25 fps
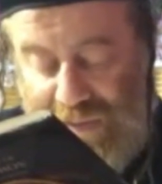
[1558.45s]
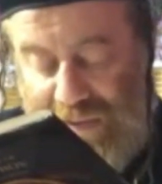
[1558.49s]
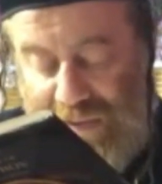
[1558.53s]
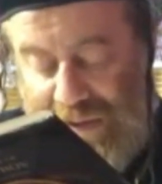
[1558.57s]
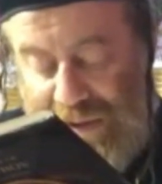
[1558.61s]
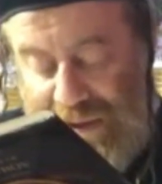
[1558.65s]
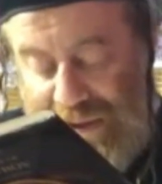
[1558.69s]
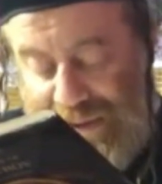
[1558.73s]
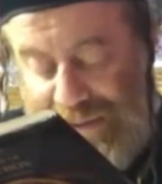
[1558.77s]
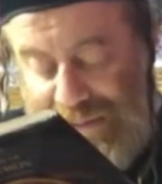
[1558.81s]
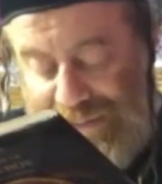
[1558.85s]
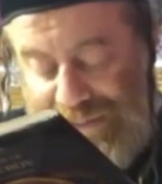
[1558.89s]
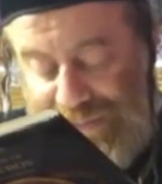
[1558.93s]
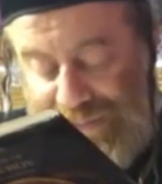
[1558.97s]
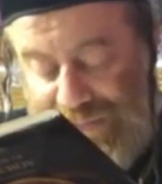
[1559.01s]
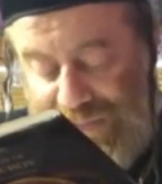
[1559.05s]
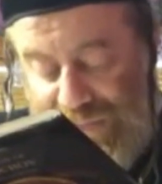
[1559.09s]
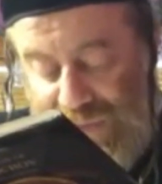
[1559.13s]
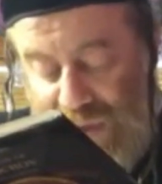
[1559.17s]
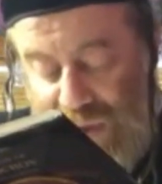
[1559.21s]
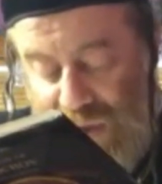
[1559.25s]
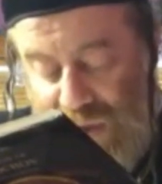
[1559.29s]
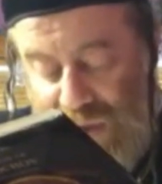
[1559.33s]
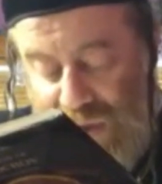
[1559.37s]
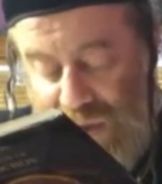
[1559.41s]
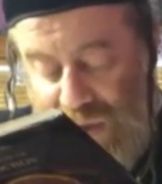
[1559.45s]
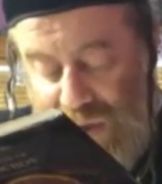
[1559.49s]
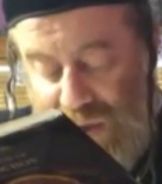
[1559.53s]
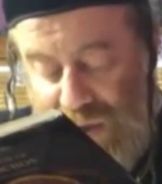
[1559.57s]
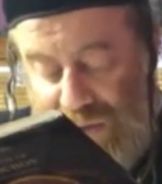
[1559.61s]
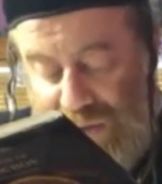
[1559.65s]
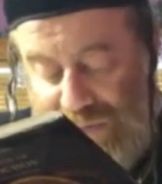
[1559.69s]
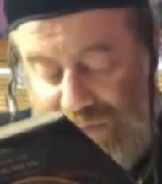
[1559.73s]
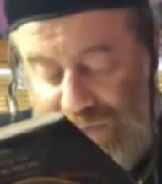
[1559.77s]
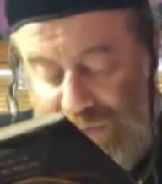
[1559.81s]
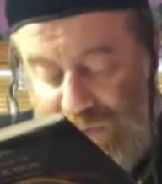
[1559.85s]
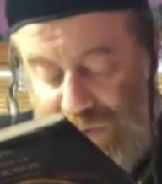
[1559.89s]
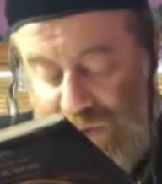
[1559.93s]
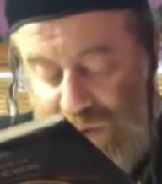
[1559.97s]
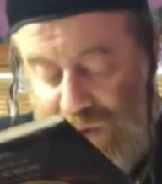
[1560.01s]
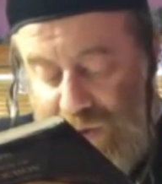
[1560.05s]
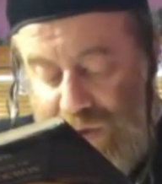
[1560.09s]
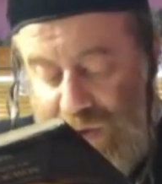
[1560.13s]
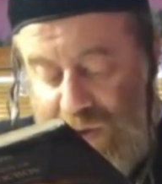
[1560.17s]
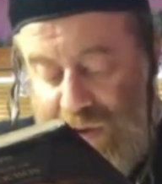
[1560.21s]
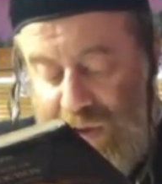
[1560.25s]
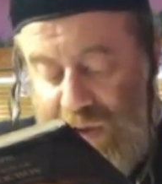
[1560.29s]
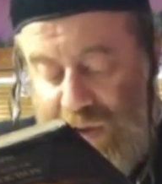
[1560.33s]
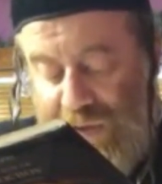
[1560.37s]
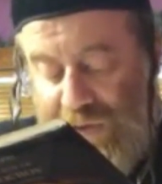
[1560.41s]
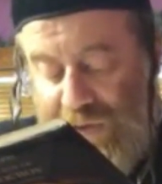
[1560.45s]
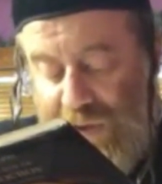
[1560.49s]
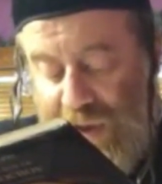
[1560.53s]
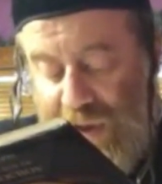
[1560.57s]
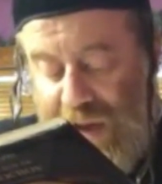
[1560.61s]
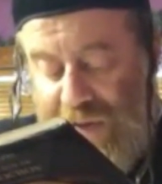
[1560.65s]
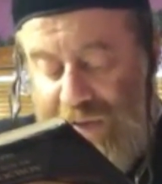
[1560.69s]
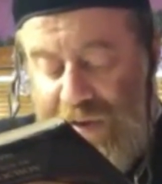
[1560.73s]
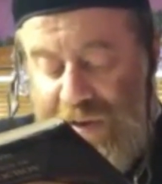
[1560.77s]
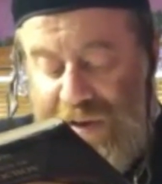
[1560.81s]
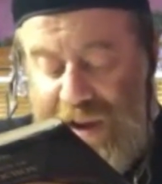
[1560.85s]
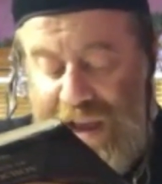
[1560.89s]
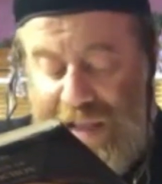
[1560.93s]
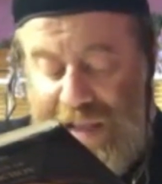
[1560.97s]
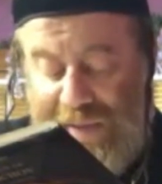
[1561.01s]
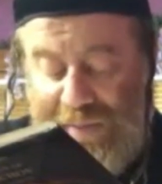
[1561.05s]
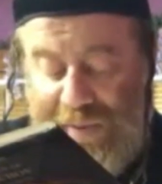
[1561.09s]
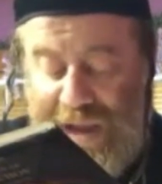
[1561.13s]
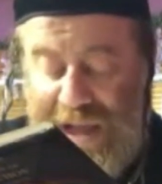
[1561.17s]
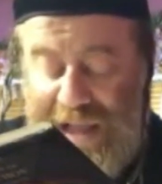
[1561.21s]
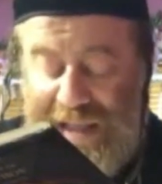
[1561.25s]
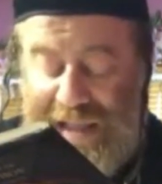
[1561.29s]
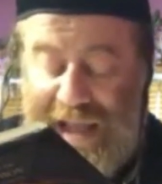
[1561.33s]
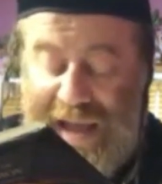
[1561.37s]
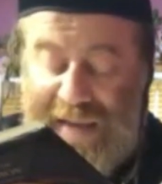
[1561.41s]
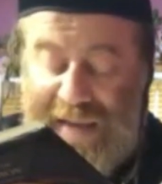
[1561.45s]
Okay. So if you have rye bread,